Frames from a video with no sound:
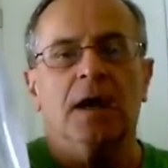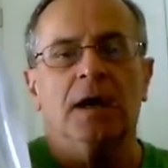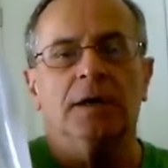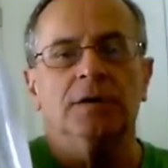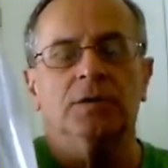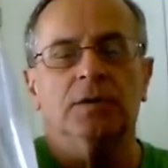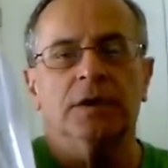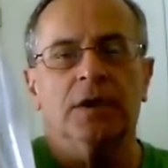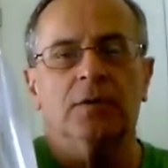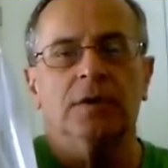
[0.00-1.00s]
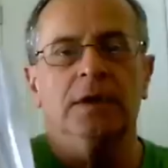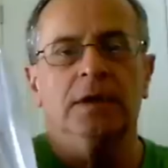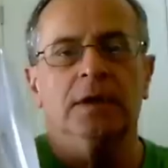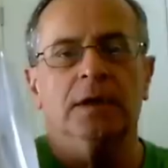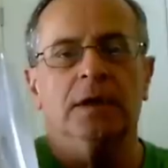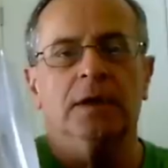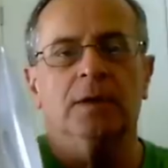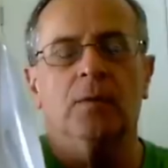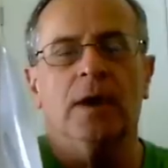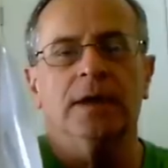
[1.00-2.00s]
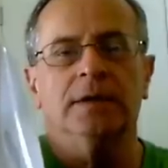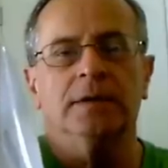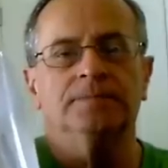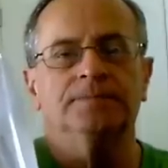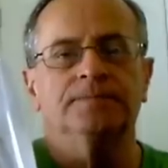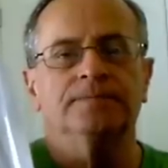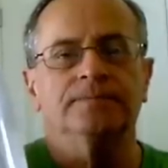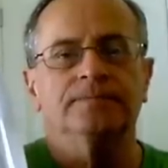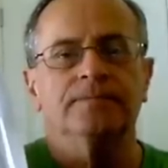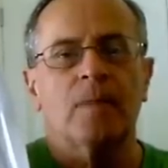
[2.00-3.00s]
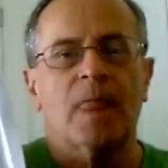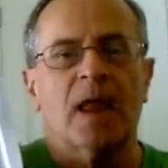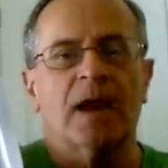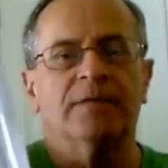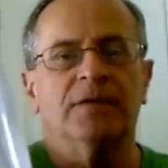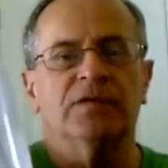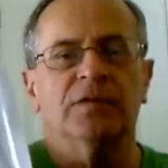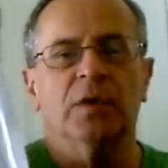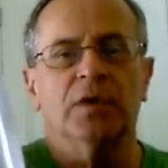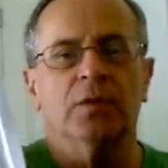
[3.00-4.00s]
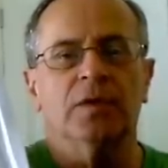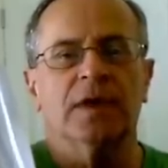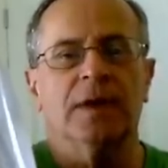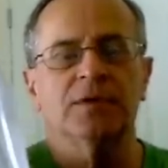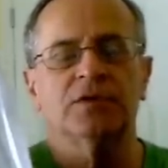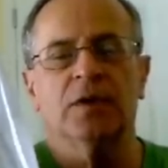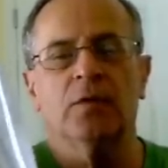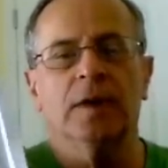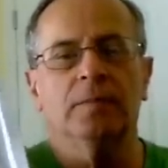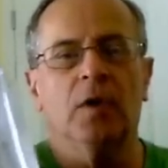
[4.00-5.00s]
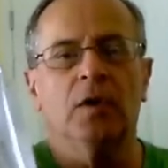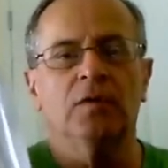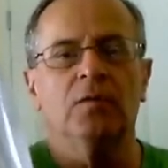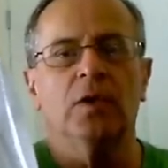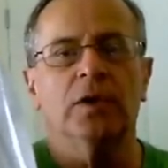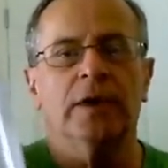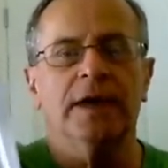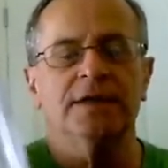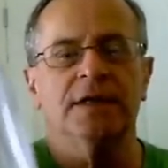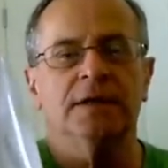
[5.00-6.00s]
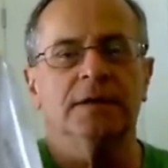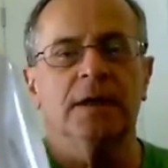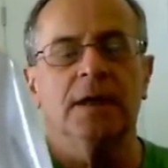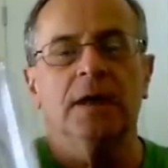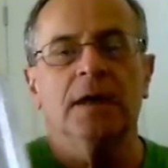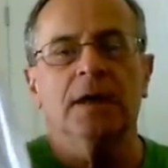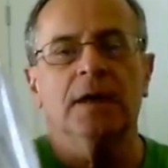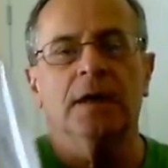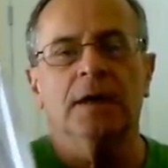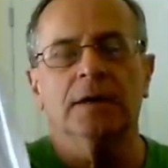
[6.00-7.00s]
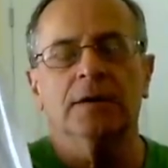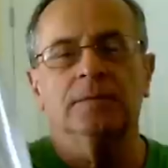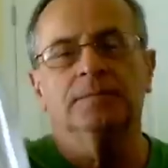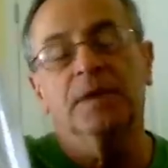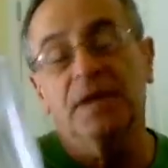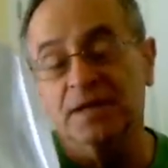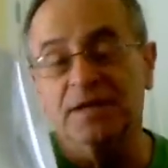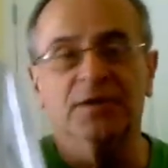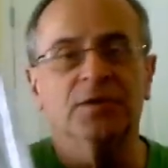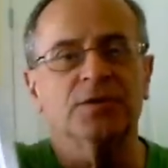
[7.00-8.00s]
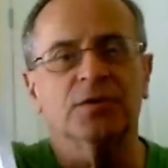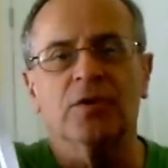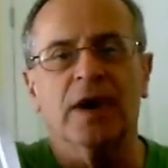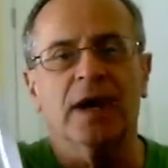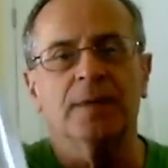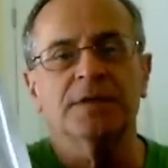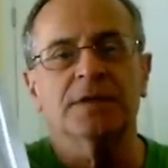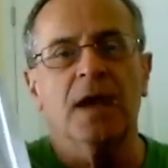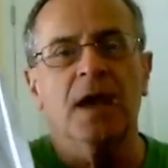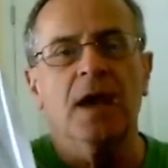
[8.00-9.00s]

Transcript: uh, to a liquid. Uh, one, if you're familiar with chemistry, one mole of water, eighteen uh, milliliters or grams,